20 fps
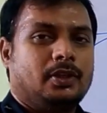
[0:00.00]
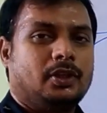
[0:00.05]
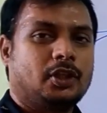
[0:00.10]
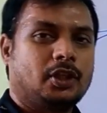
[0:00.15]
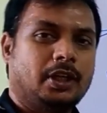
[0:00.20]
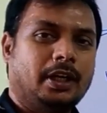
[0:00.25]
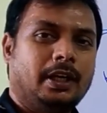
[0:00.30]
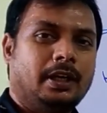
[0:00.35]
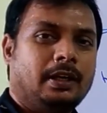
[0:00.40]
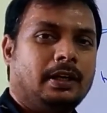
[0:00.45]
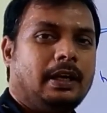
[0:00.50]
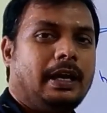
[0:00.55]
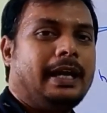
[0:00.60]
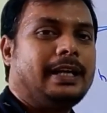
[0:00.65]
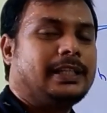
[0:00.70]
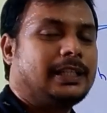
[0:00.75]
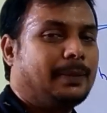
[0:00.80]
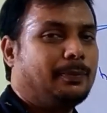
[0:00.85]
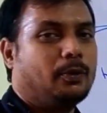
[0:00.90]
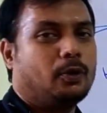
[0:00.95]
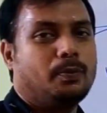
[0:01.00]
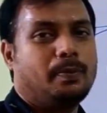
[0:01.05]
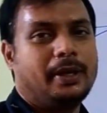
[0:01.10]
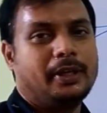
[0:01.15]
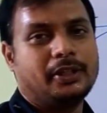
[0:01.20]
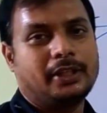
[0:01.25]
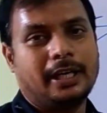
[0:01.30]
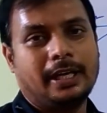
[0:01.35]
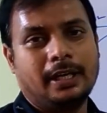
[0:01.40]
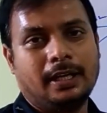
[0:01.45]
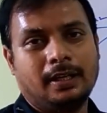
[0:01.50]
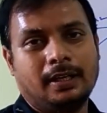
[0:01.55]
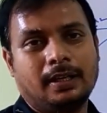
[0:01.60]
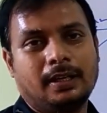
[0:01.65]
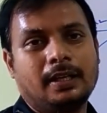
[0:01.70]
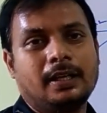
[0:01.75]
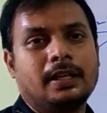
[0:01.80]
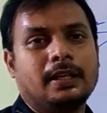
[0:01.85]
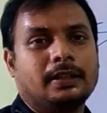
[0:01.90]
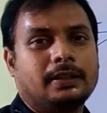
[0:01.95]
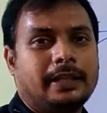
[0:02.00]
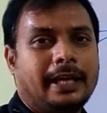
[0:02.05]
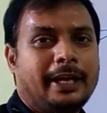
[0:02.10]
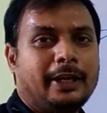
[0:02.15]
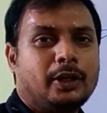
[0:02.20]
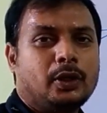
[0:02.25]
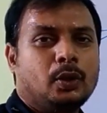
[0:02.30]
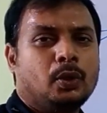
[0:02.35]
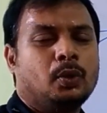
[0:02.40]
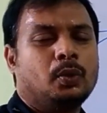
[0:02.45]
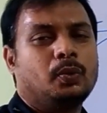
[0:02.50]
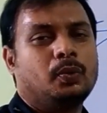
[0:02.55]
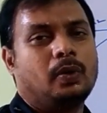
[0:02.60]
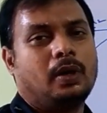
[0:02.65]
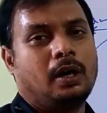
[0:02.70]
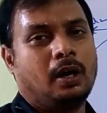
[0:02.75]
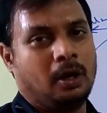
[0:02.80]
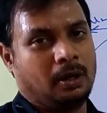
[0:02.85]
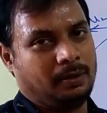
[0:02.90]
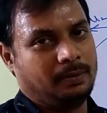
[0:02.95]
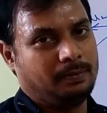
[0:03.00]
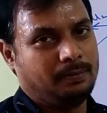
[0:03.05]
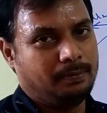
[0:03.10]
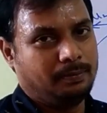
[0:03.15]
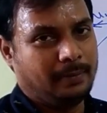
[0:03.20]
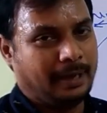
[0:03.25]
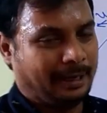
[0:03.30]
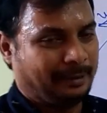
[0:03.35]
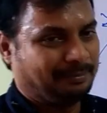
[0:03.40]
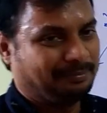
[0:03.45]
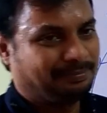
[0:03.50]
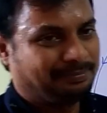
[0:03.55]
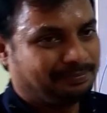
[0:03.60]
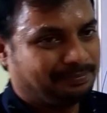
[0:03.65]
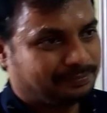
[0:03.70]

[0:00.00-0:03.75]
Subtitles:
share and support my channel. Thank you all. Bye.